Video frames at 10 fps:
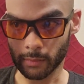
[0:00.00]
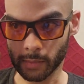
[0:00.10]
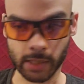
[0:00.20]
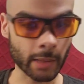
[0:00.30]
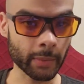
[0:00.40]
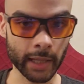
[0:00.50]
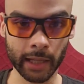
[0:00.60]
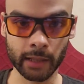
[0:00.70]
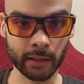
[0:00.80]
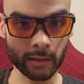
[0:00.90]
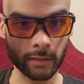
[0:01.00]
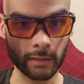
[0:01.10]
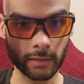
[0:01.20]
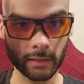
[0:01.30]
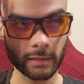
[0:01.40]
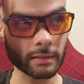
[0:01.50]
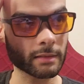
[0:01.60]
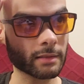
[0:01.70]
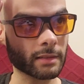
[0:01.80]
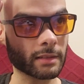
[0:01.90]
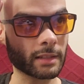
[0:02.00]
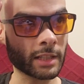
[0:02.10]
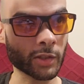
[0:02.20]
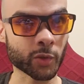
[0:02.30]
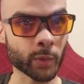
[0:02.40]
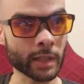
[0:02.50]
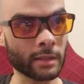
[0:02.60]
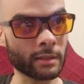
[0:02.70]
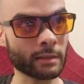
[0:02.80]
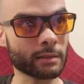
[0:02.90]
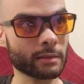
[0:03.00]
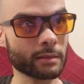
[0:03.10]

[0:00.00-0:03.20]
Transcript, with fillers: Some kid in Sweden